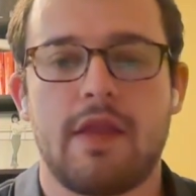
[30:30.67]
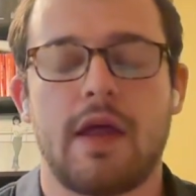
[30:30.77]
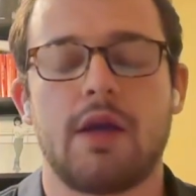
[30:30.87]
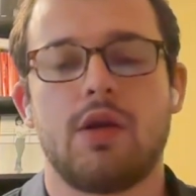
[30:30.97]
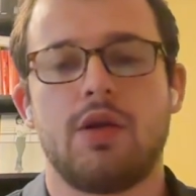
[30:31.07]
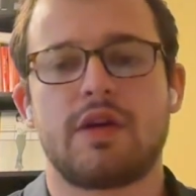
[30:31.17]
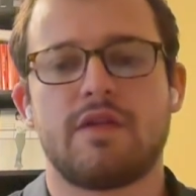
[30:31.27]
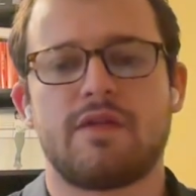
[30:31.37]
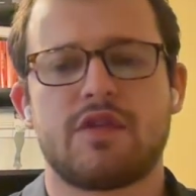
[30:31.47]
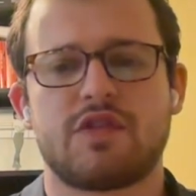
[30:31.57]
then you
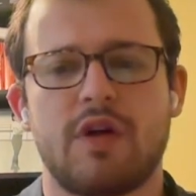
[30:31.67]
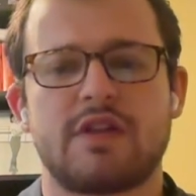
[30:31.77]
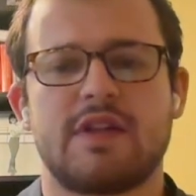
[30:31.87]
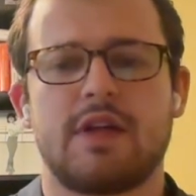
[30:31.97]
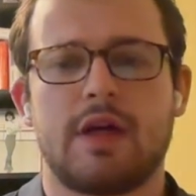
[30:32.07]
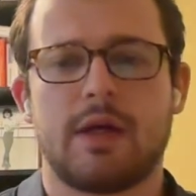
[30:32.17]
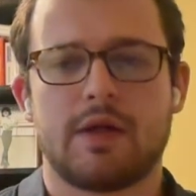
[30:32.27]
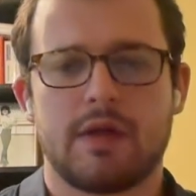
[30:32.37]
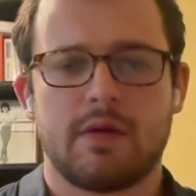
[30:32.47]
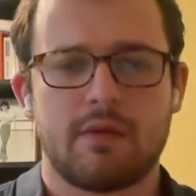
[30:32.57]
can start to
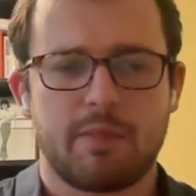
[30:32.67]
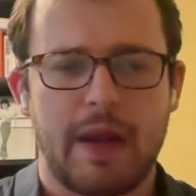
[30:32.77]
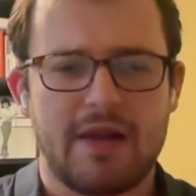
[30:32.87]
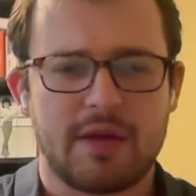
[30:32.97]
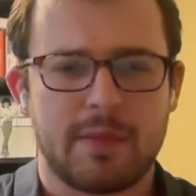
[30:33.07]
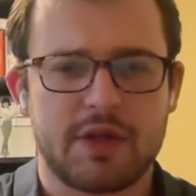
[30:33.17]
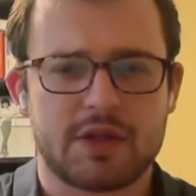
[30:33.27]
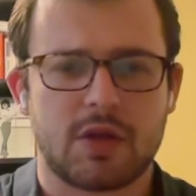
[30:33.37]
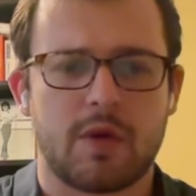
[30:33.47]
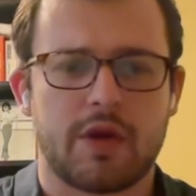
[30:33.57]
paint a
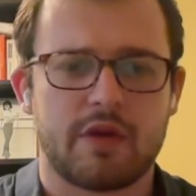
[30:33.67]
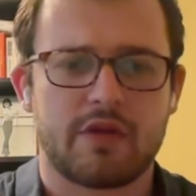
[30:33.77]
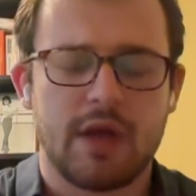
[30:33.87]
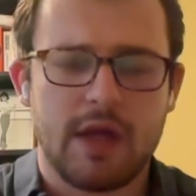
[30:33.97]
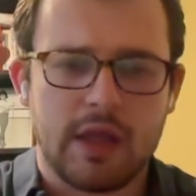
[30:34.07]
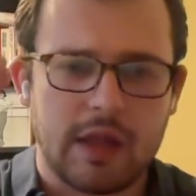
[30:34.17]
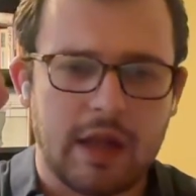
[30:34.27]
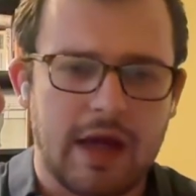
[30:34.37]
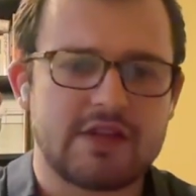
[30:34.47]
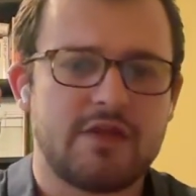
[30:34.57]
picture where there's
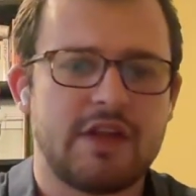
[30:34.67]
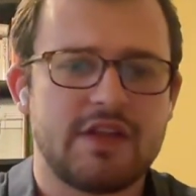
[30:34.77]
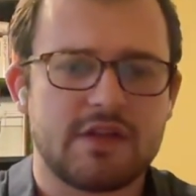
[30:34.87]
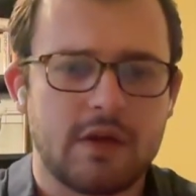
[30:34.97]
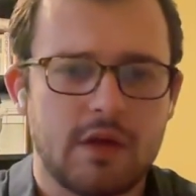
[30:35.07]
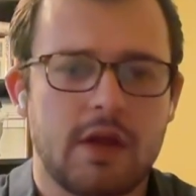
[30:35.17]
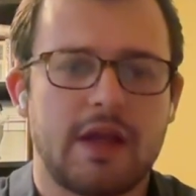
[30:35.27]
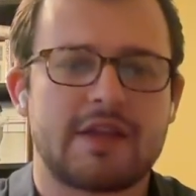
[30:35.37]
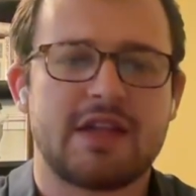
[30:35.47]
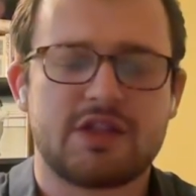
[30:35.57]
lots of these
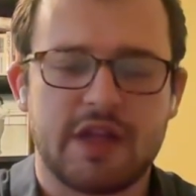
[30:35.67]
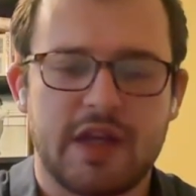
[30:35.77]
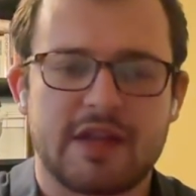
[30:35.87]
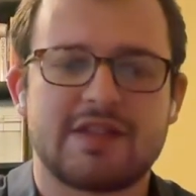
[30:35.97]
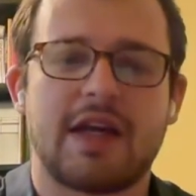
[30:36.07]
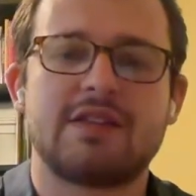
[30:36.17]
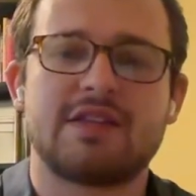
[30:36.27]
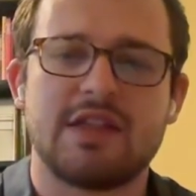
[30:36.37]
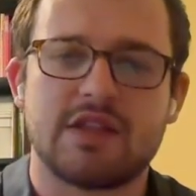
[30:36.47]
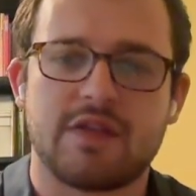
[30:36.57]
essentially excited
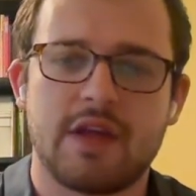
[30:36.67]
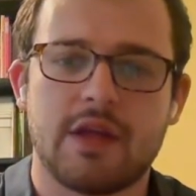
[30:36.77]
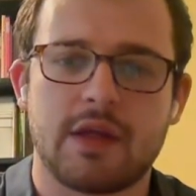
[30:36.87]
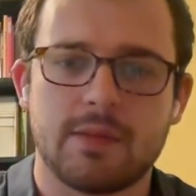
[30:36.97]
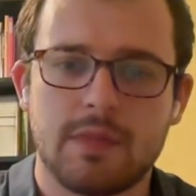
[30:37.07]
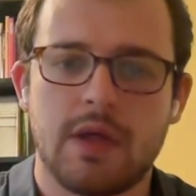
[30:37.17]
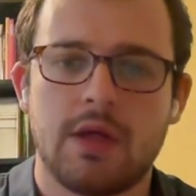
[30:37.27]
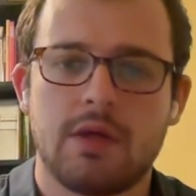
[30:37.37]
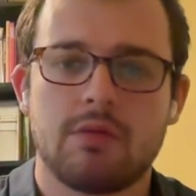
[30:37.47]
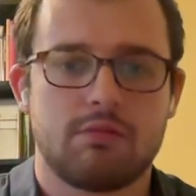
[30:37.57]
states of helium,
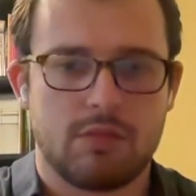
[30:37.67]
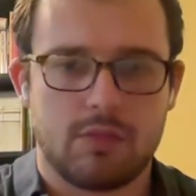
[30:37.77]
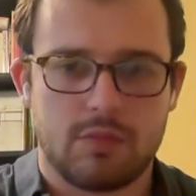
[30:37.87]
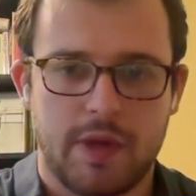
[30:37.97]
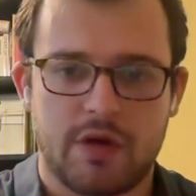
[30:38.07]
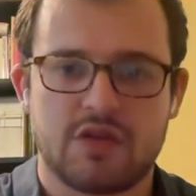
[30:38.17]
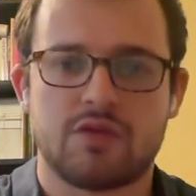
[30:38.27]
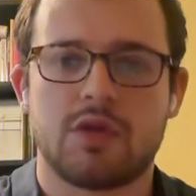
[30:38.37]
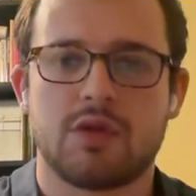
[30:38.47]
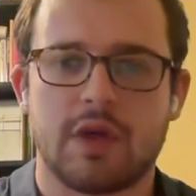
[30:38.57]
pairs
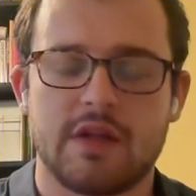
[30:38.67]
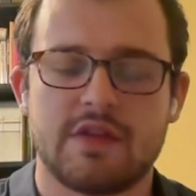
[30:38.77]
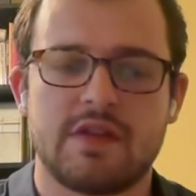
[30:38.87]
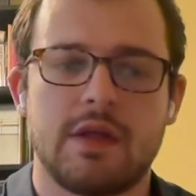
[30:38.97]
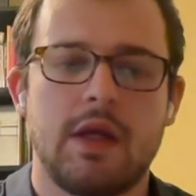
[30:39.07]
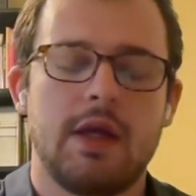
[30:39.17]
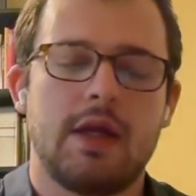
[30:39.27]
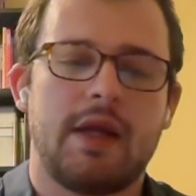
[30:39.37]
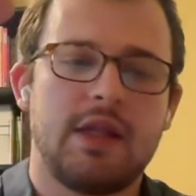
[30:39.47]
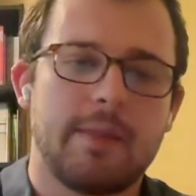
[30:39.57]
of deuterons,
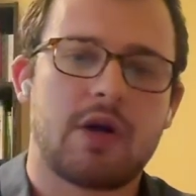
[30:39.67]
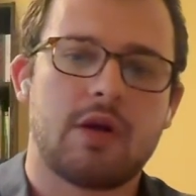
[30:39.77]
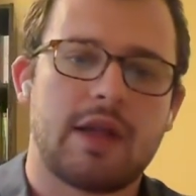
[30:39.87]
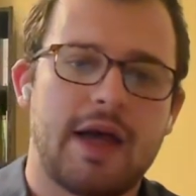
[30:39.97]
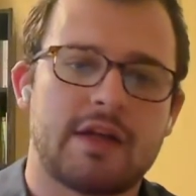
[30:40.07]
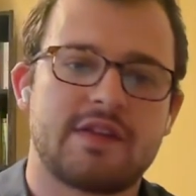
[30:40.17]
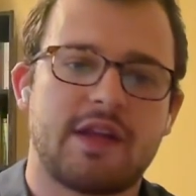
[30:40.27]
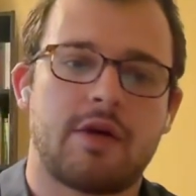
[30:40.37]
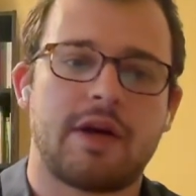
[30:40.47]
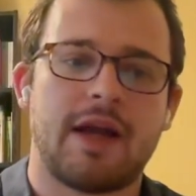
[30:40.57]
in the metal lattice
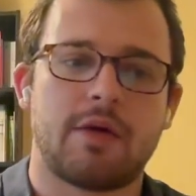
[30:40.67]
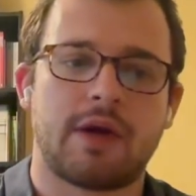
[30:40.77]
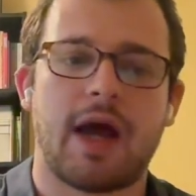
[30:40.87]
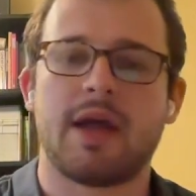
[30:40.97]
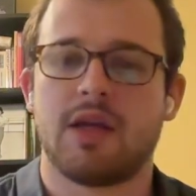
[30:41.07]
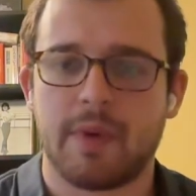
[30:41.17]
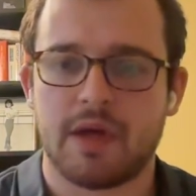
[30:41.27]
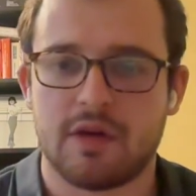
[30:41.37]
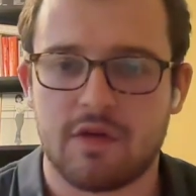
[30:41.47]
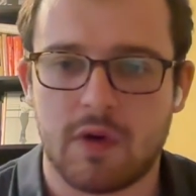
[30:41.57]
that are now not
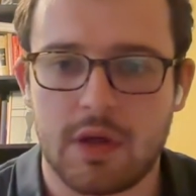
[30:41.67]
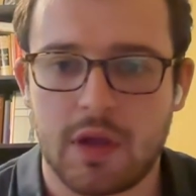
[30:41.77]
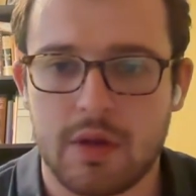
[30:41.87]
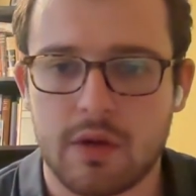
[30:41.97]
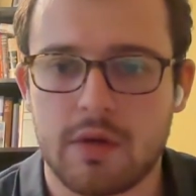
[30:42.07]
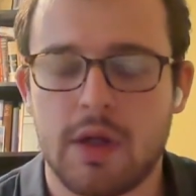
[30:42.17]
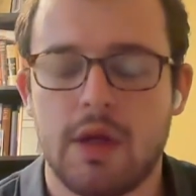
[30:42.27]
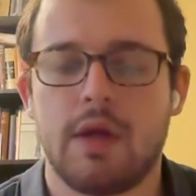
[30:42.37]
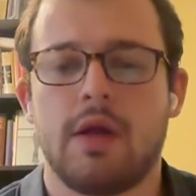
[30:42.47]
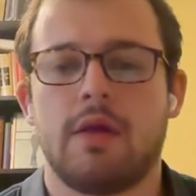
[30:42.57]
independent of one another.
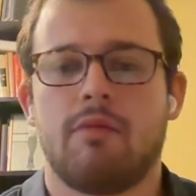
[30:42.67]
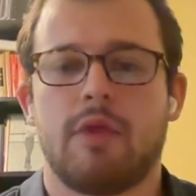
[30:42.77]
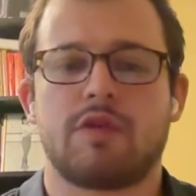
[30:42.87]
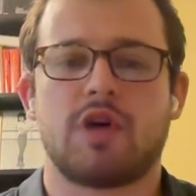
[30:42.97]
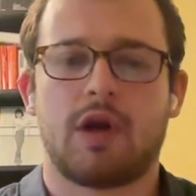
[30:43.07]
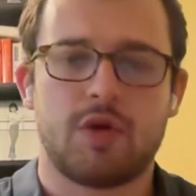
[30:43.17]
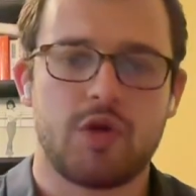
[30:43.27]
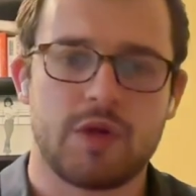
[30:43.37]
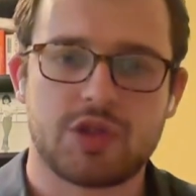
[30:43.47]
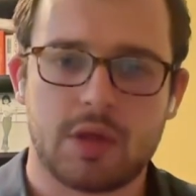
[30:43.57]
They're talking
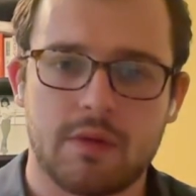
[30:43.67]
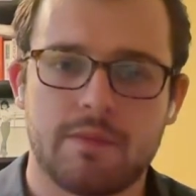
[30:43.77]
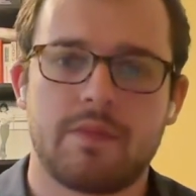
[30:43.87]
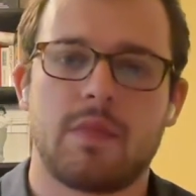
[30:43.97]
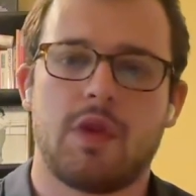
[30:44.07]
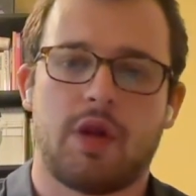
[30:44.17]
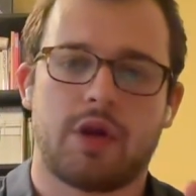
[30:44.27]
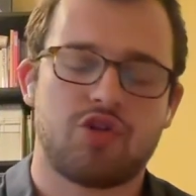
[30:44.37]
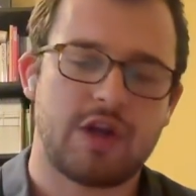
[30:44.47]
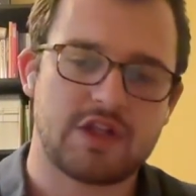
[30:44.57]
to each other. They
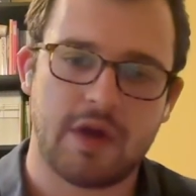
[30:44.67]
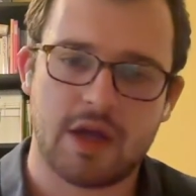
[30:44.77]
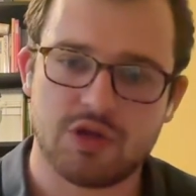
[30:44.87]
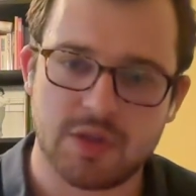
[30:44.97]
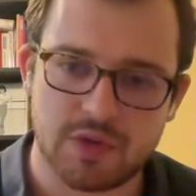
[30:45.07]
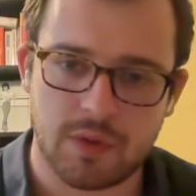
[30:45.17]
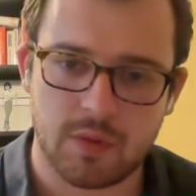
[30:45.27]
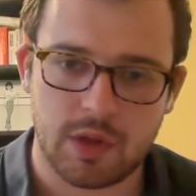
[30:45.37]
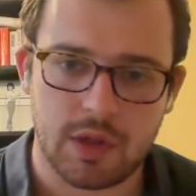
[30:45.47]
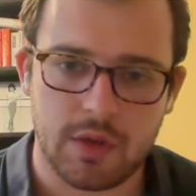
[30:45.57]
can transfer energy
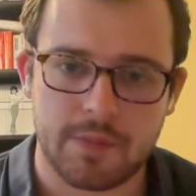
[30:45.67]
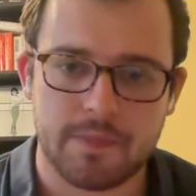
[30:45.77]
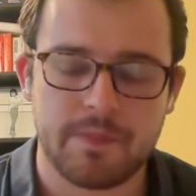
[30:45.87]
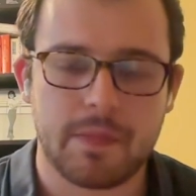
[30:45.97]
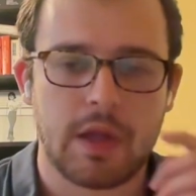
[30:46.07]
between one another.